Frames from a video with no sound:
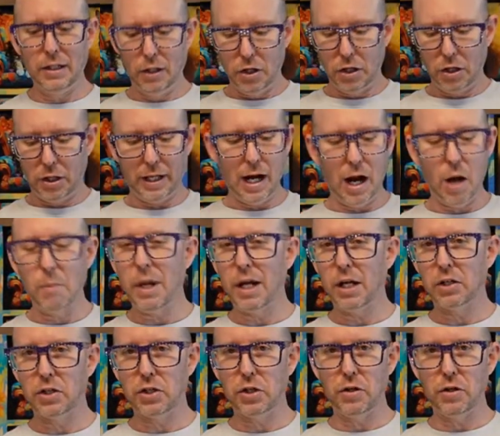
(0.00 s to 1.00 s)
and look, and I'll
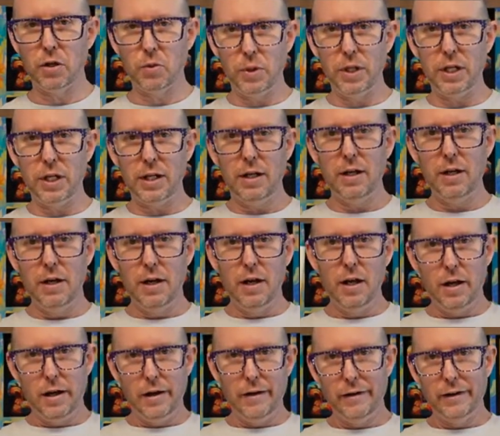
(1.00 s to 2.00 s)
make sure that we
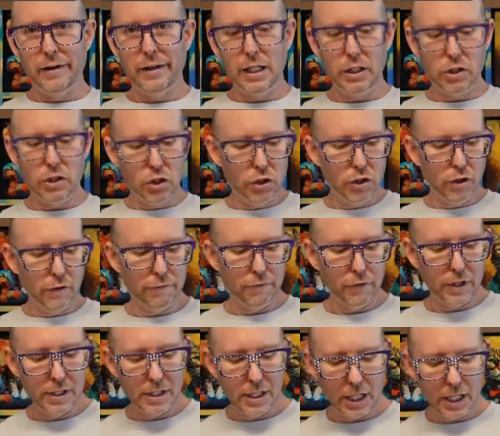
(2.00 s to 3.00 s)
get you your
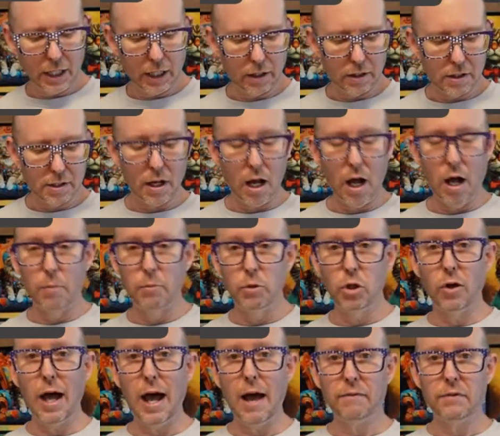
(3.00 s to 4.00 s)
free tickets.
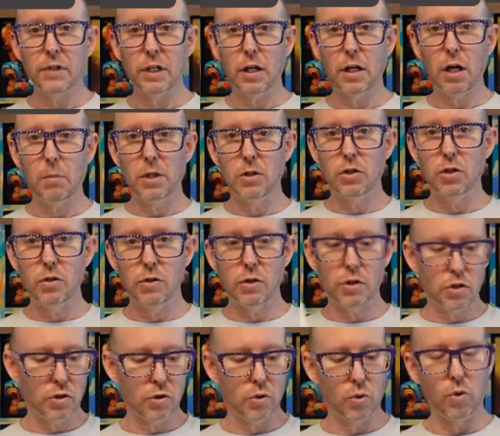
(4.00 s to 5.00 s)
You'll have to come into
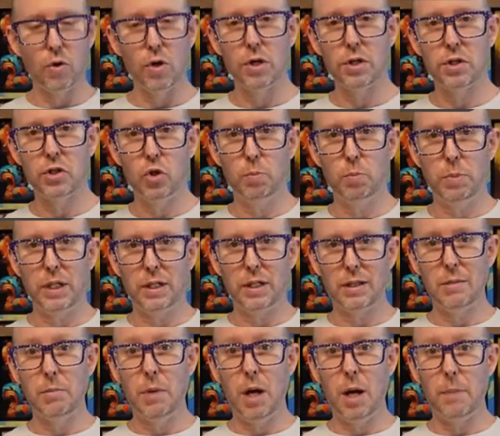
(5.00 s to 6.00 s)
the store to
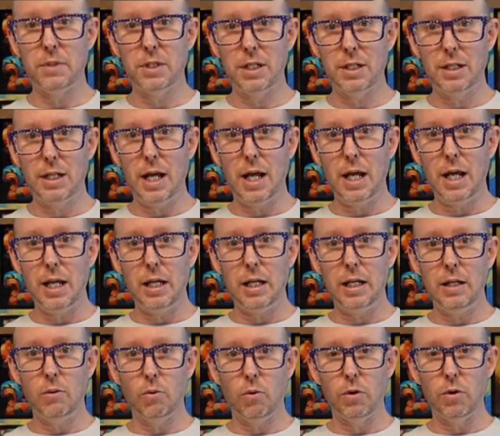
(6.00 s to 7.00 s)
pick them up
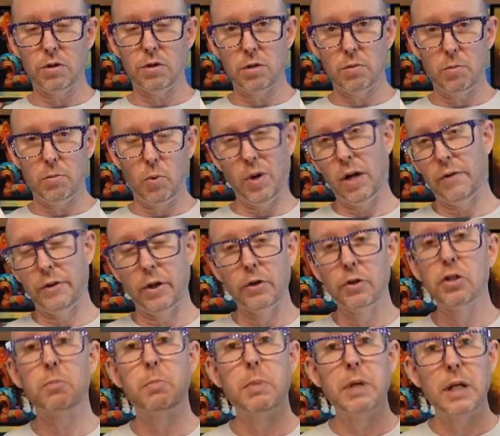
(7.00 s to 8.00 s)
today or tomorrow. Well,
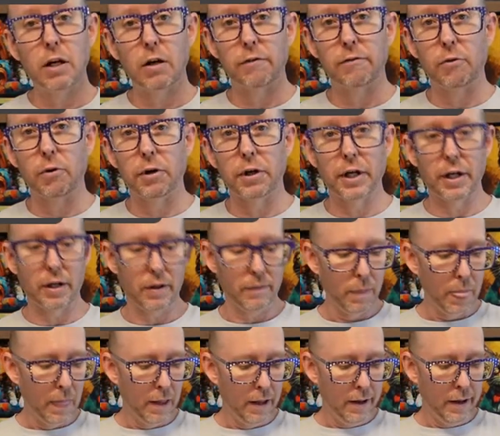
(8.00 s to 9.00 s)
they'll just be here for you.
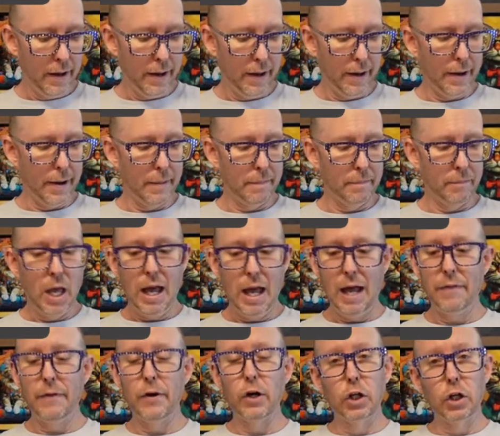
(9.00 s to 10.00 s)

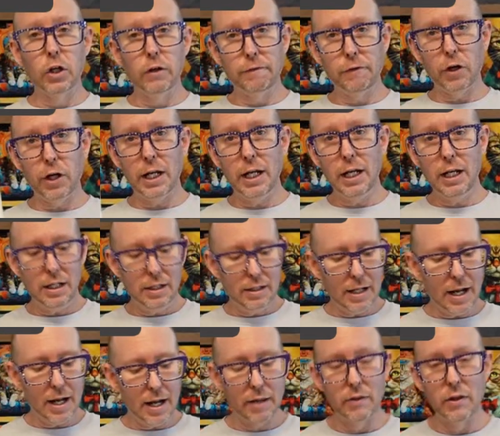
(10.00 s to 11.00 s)
And they're good for any
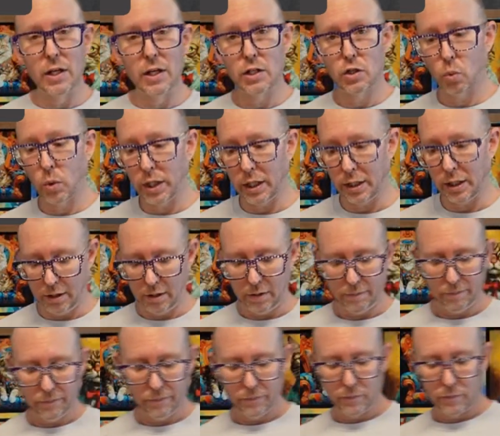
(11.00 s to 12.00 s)
day this week.
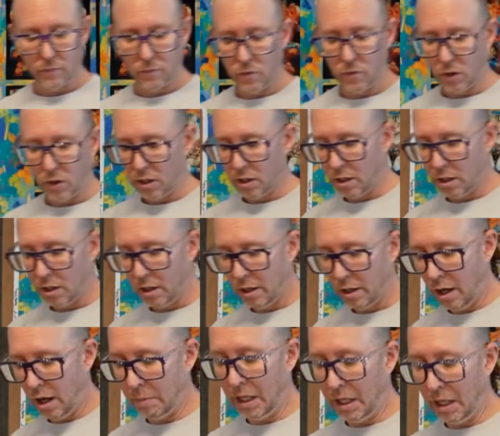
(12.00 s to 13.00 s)

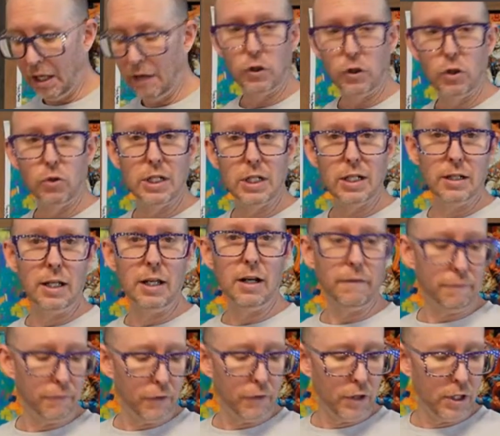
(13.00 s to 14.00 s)
If you didn't
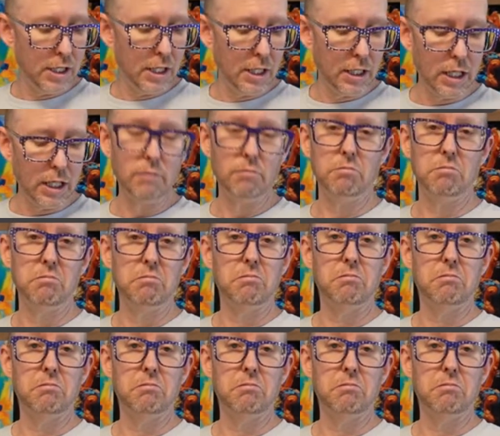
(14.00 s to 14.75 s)
get a free ticket,